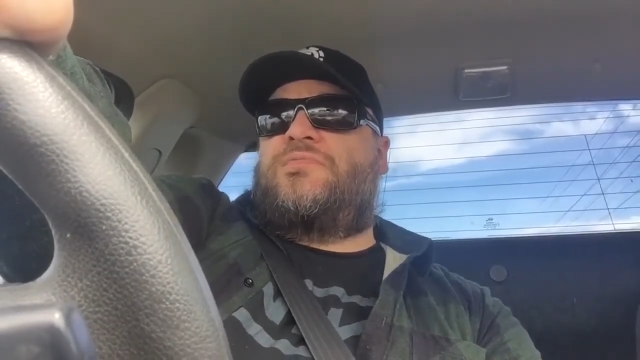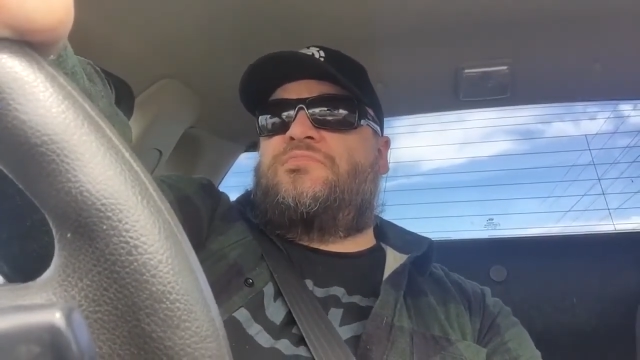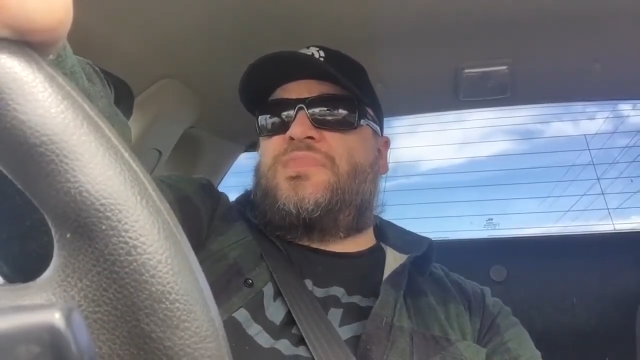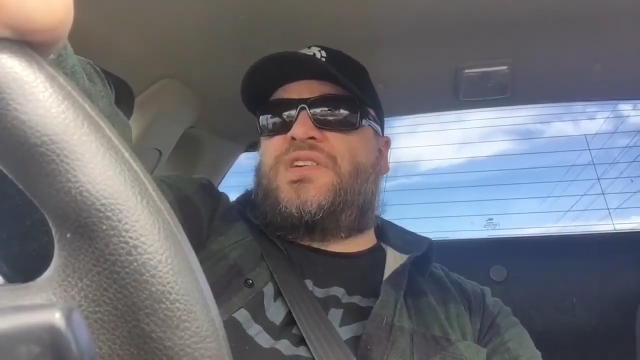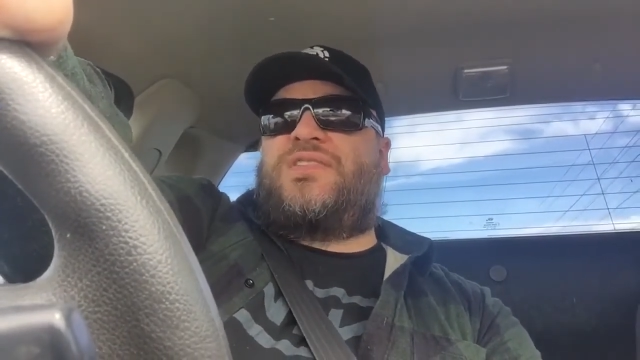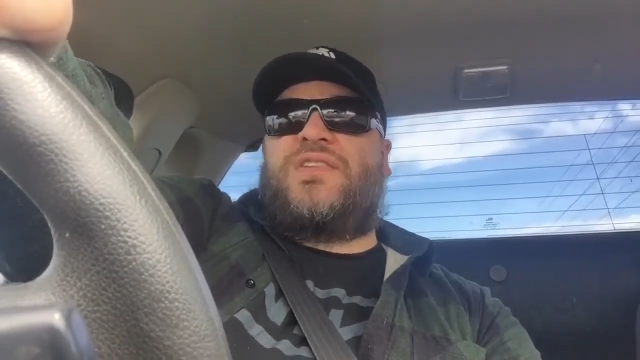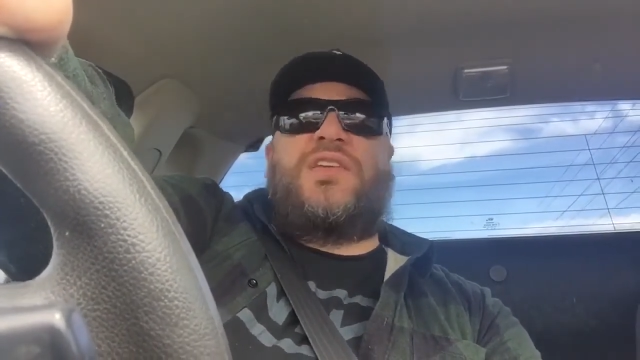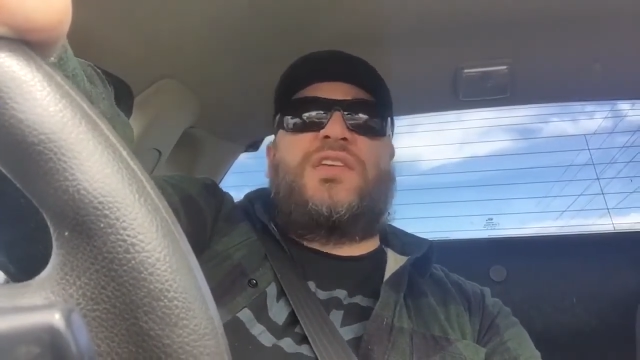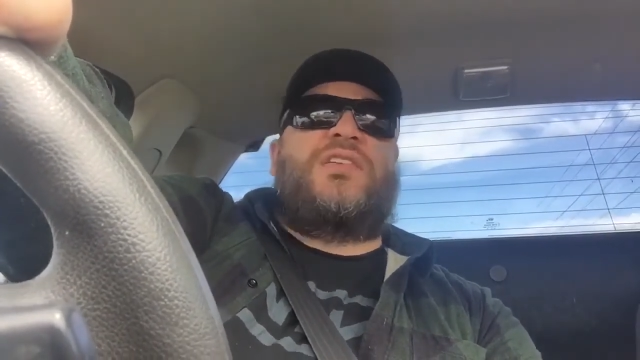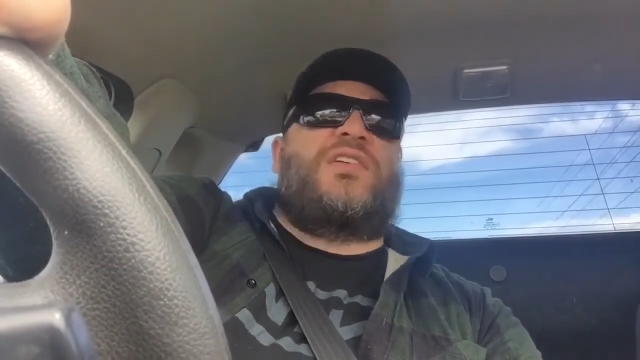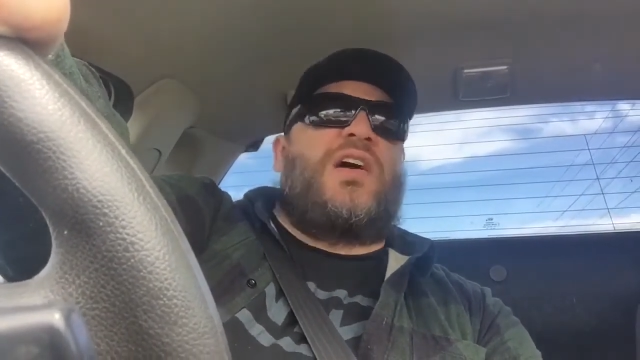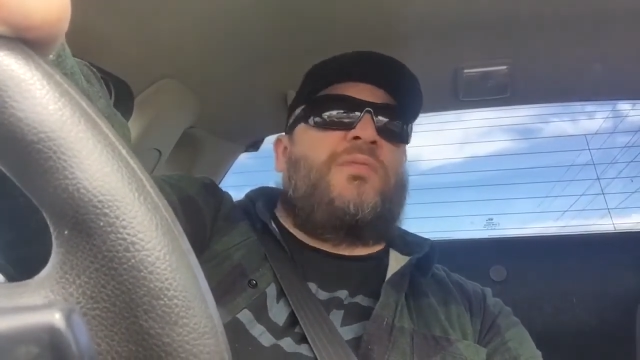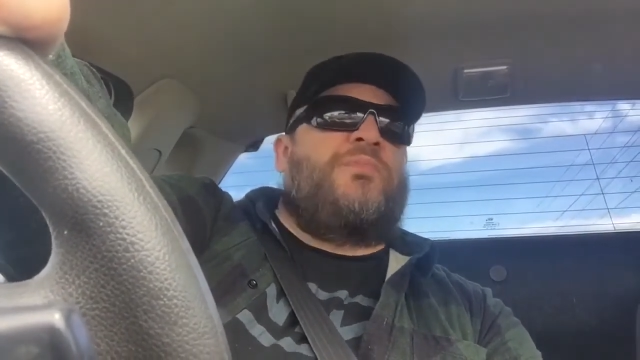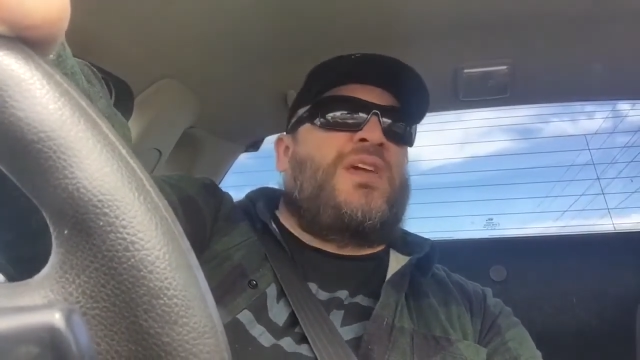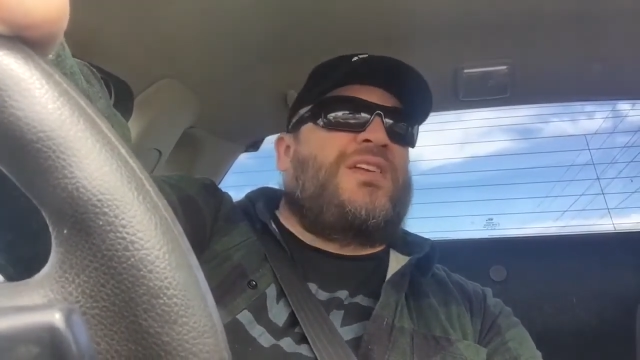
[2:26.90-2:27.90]
mixing it
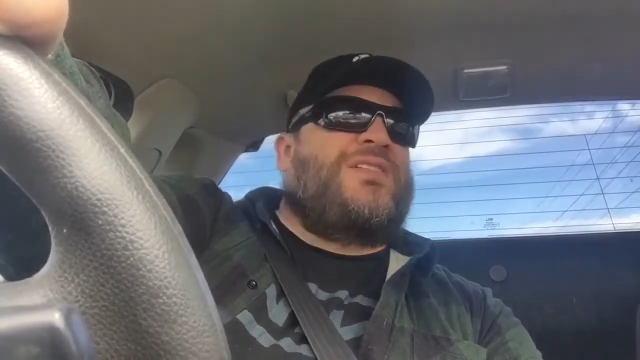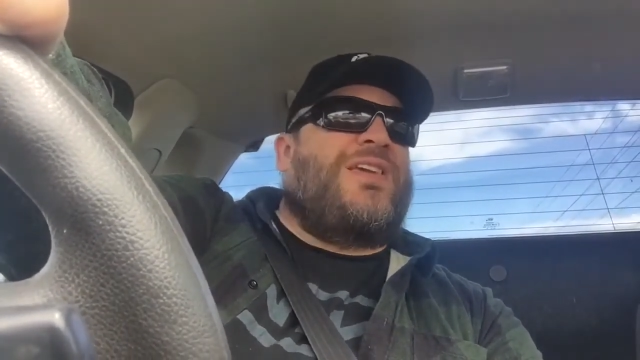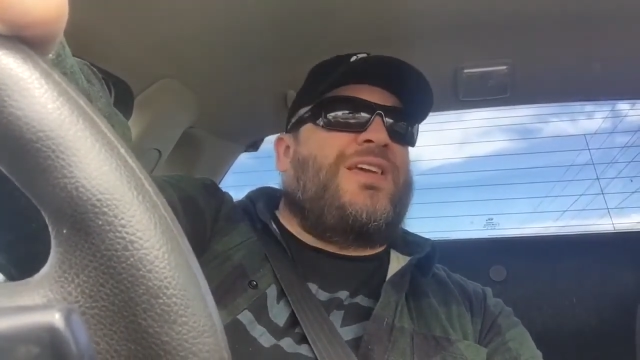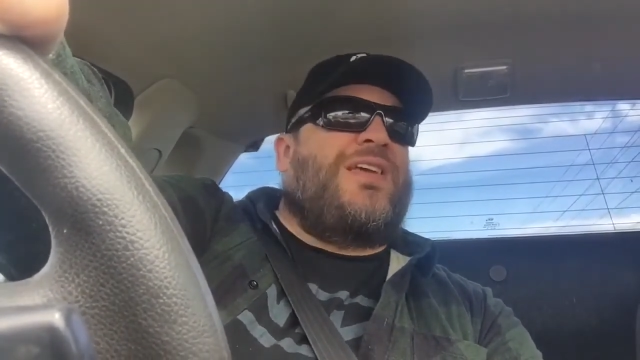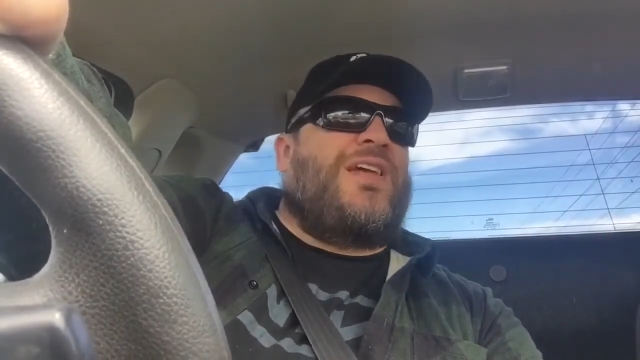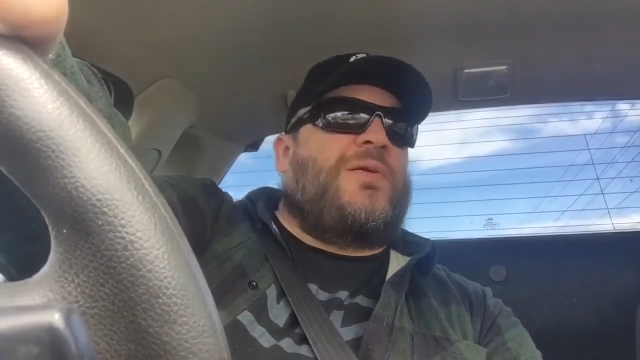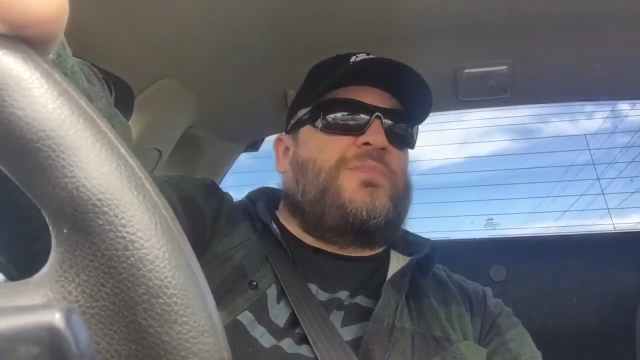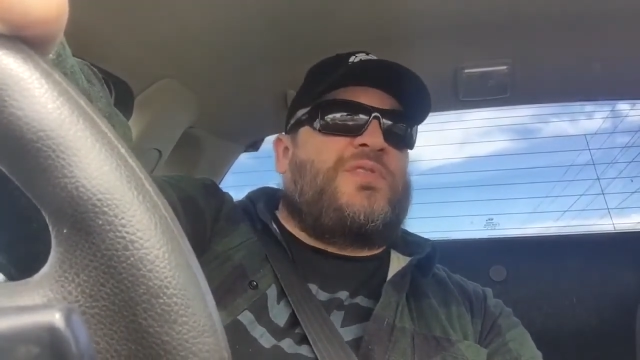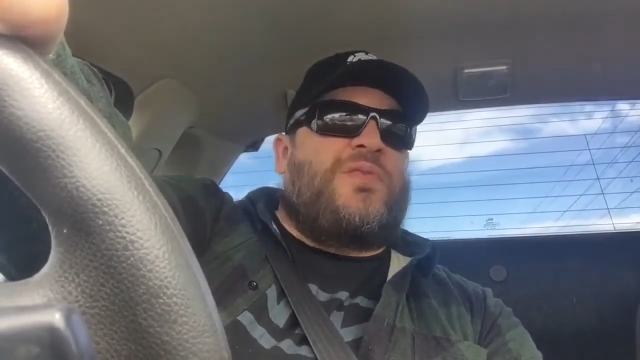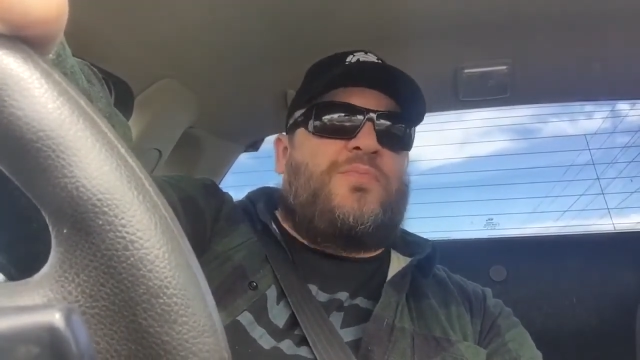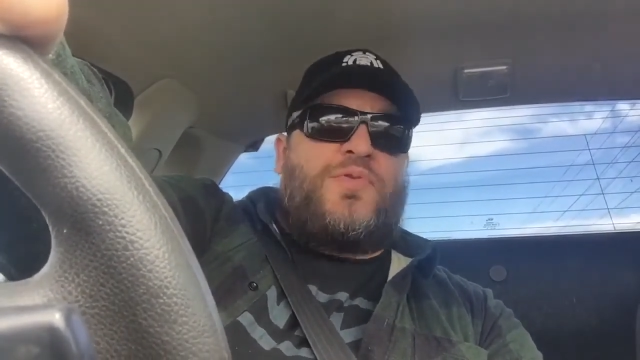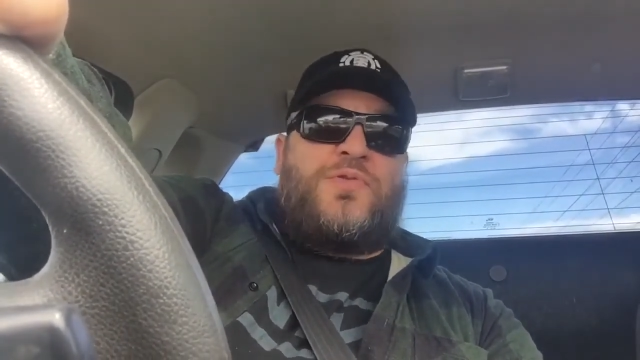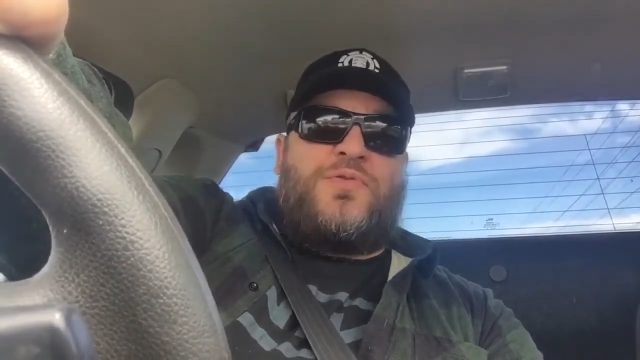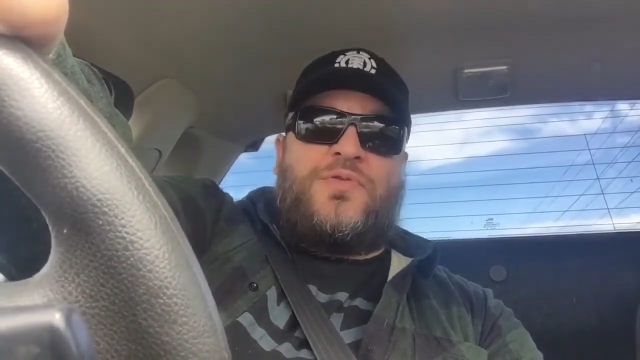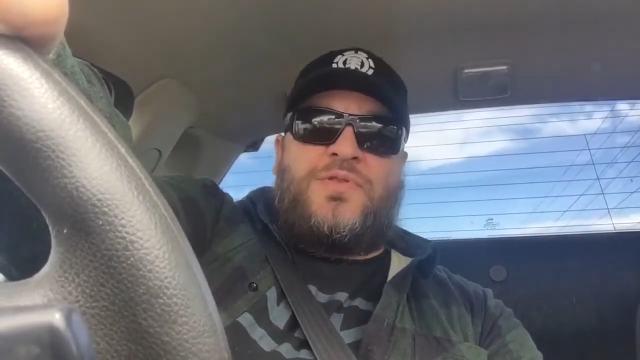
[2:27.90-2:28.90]
up, mixing it up's
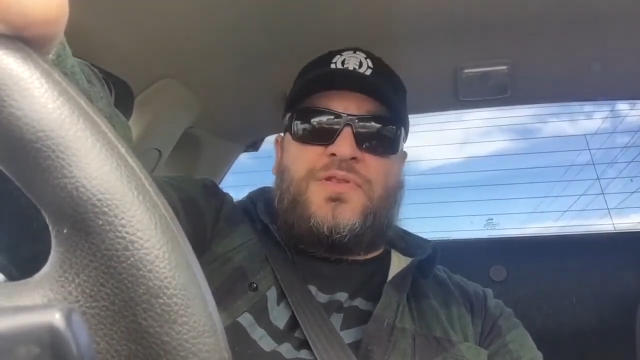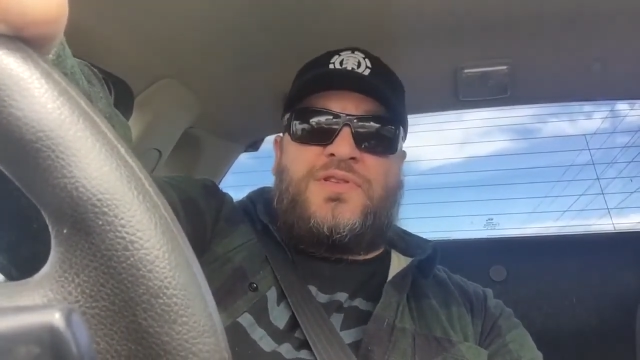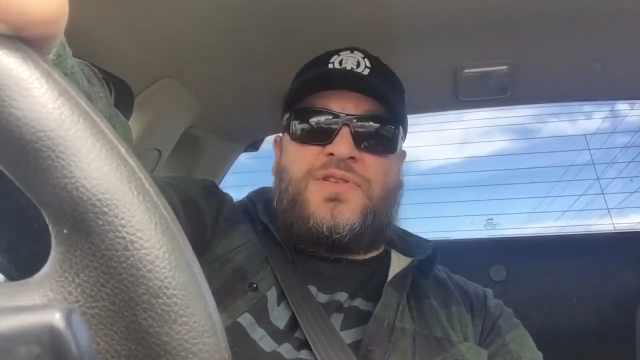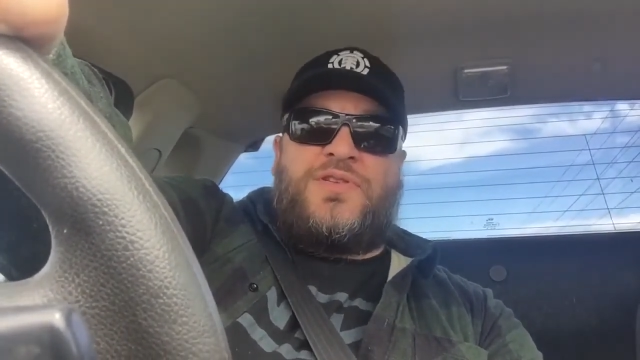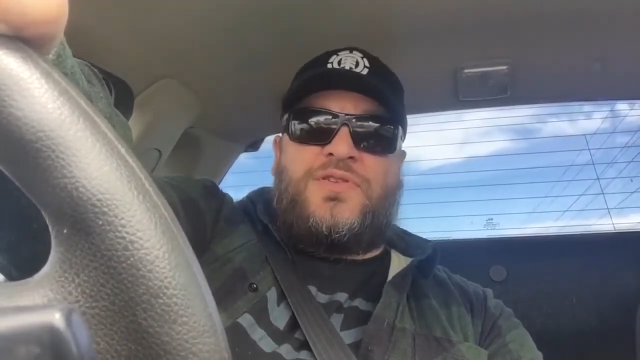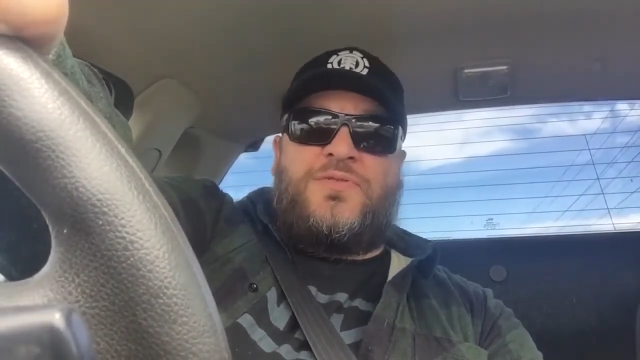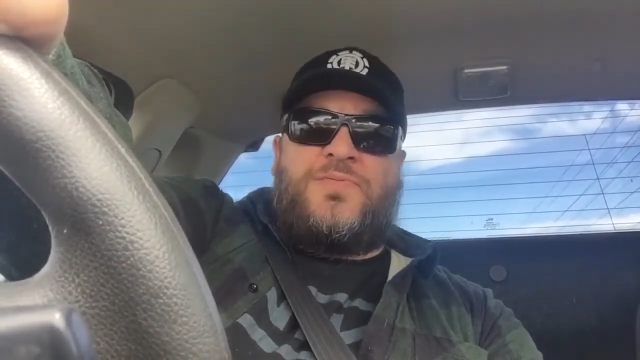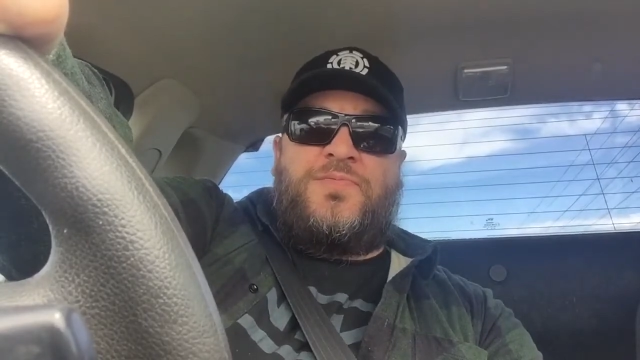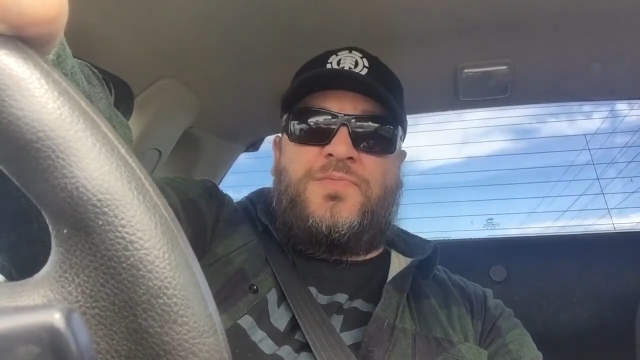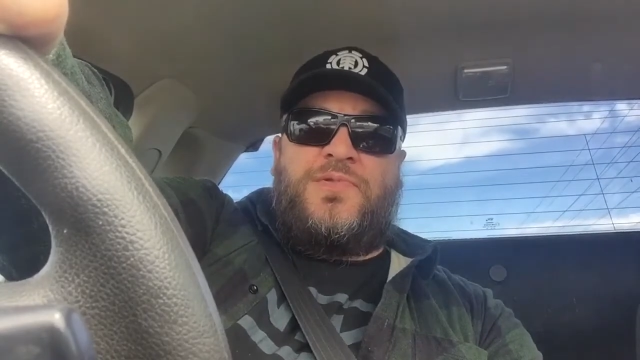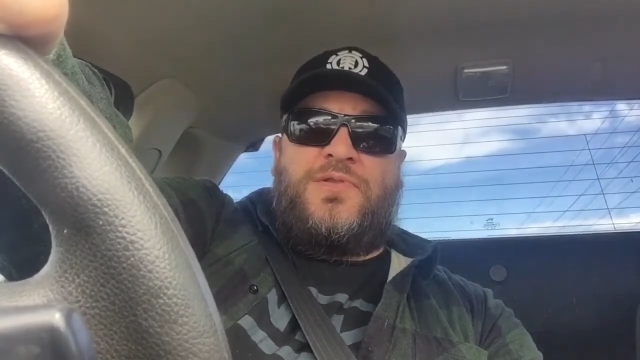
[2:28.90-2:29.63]
important too